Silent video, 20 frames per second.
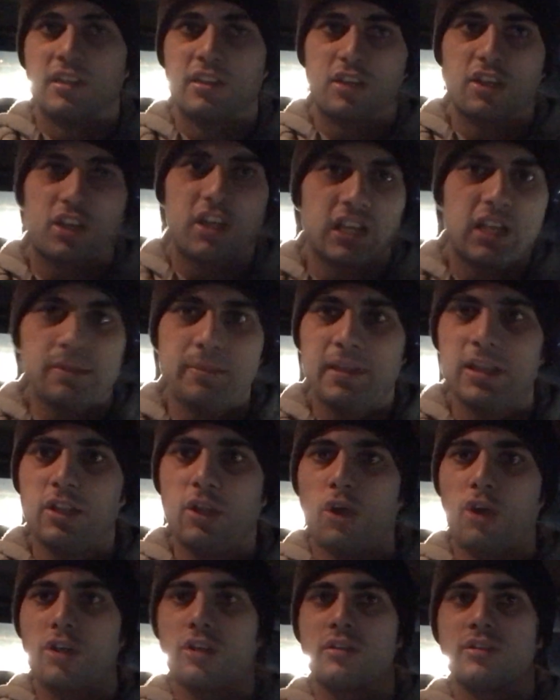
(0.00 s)
they're going to be
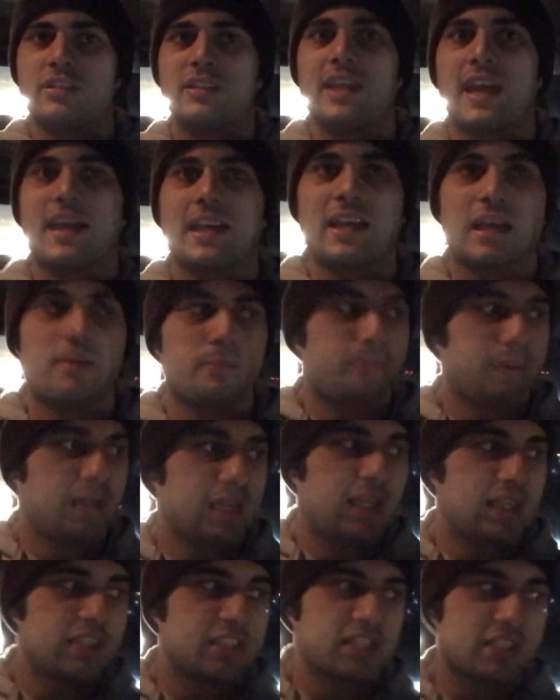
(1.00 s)
loyal to that
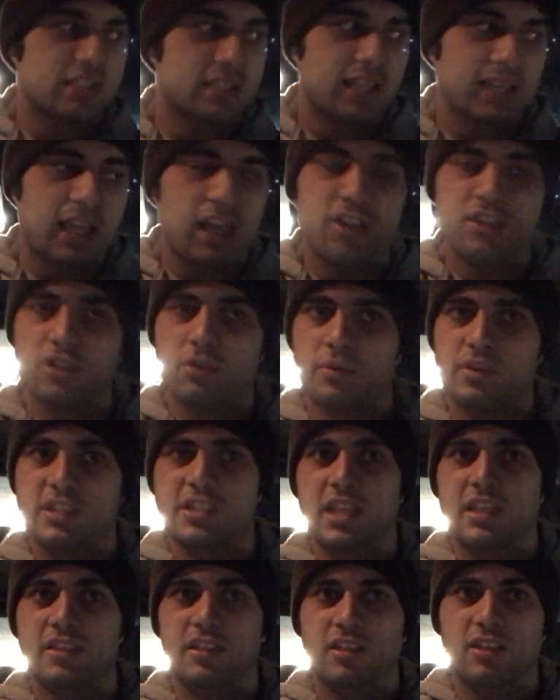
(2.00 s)
company, just like how you
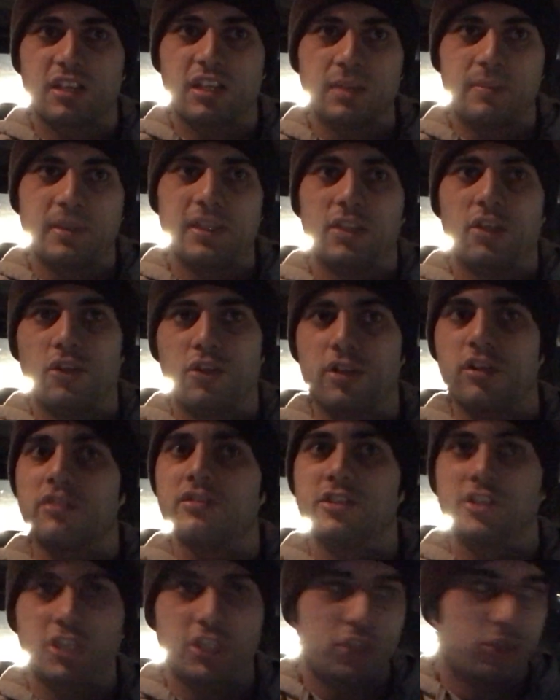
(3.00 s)
wish that they're going to be loyal
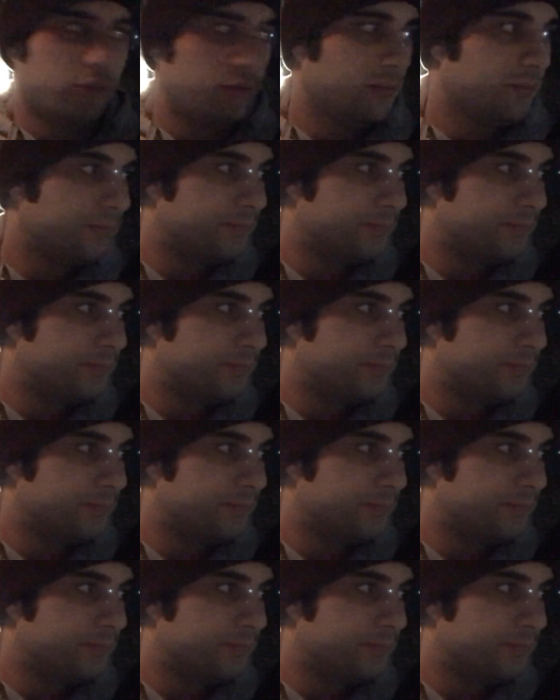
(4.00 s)
to you.